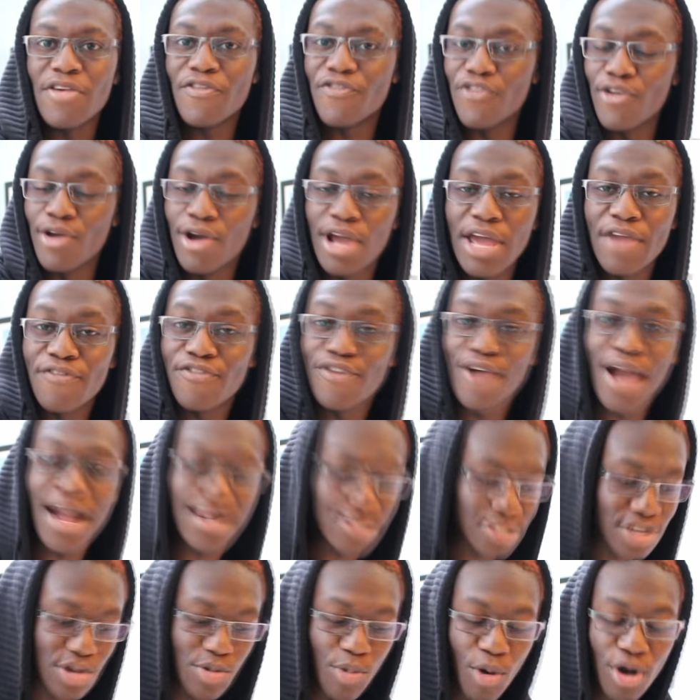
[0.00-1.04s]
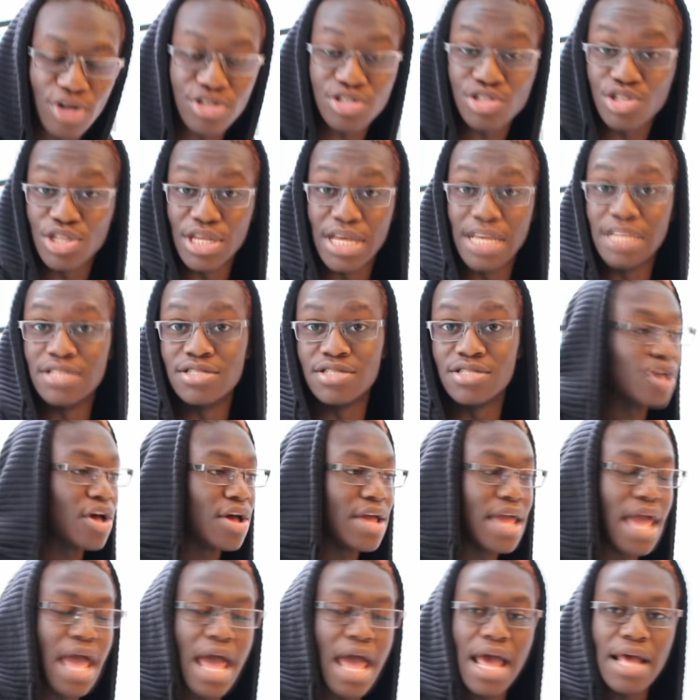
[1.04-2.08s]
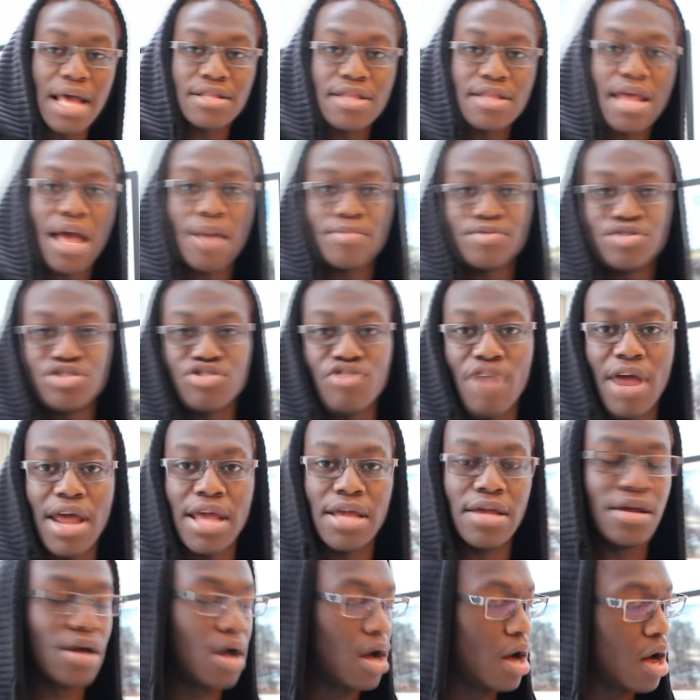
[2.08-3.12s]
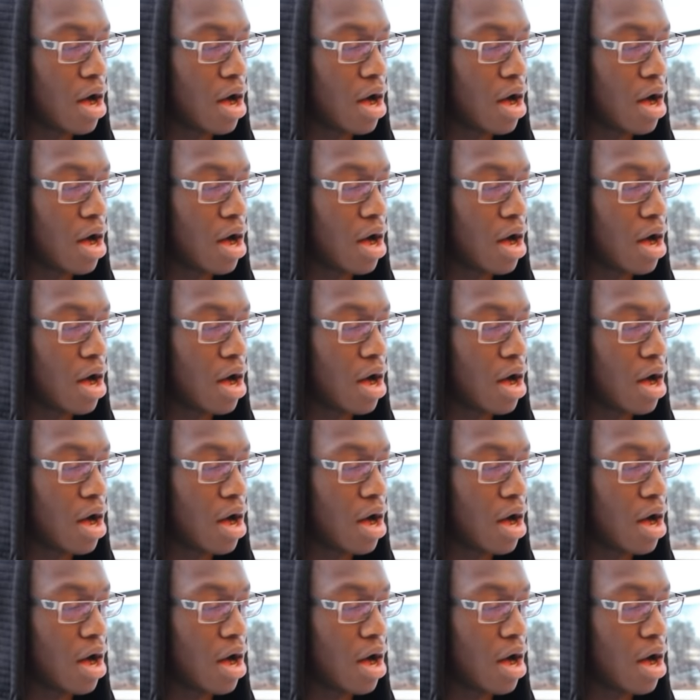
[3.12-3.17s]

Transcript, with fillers: if you if you actually watch this. So yeah, damn straight.